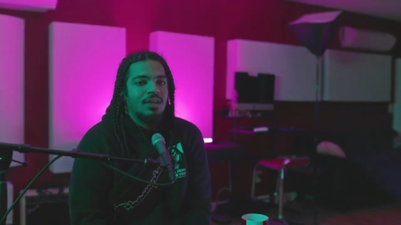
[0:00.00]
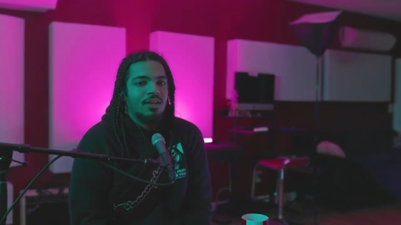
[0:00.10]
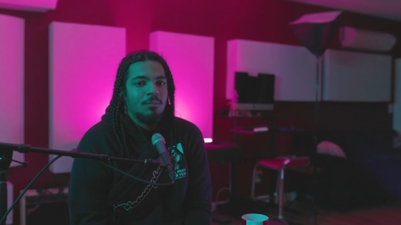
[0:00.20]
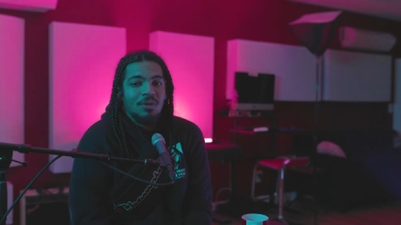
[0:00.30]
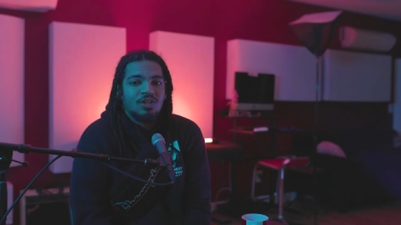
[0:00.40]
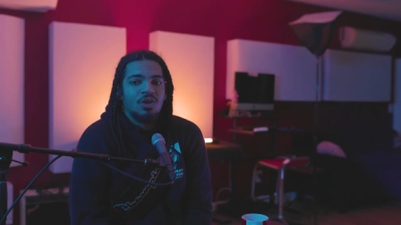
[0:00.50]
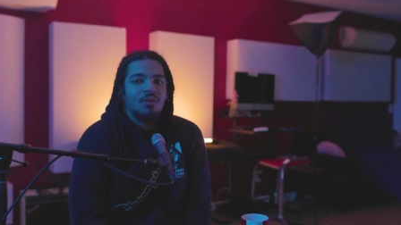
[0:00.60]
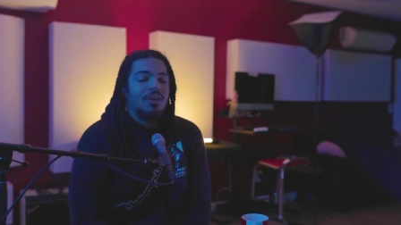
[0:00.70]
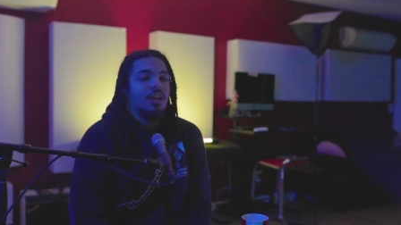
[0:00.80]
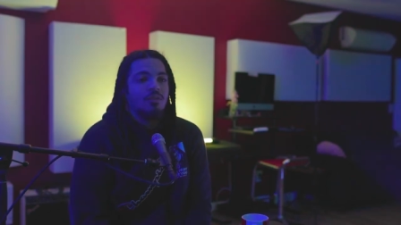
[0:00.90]
biggest show
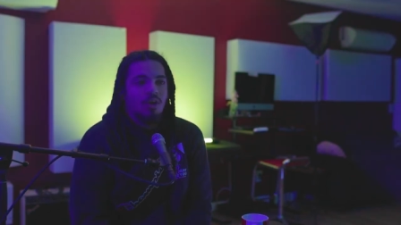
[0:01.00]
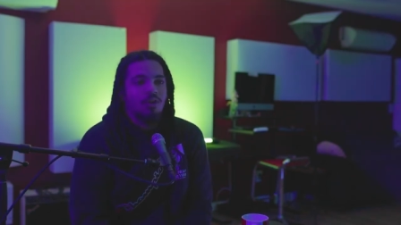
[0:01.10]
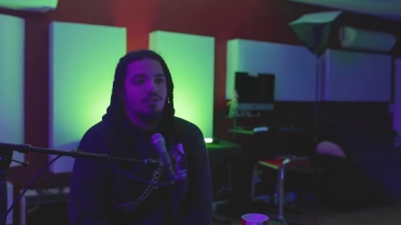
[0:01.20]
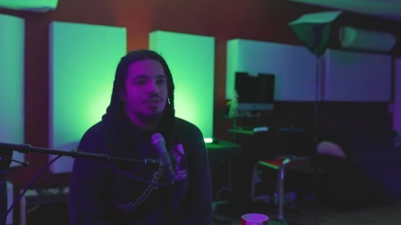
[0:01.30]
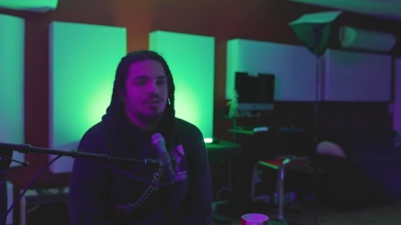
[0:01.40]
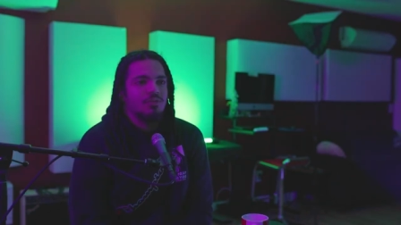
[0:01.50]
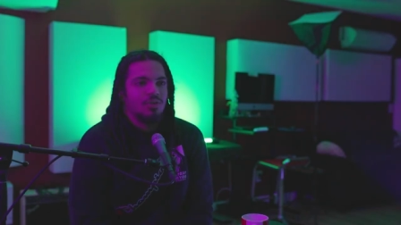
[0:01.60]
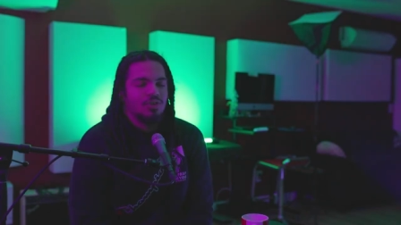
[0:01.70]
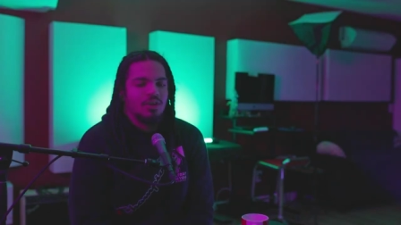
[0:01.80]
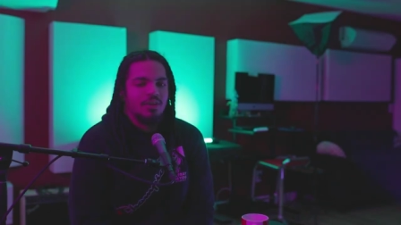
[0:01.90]
of any of our careers for
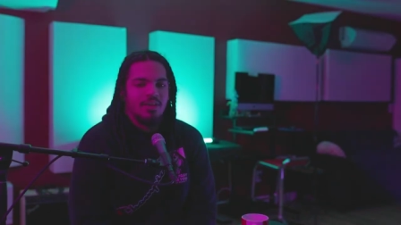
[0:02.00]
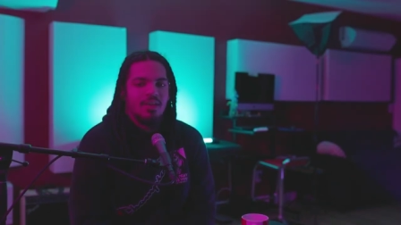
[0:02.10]
sure.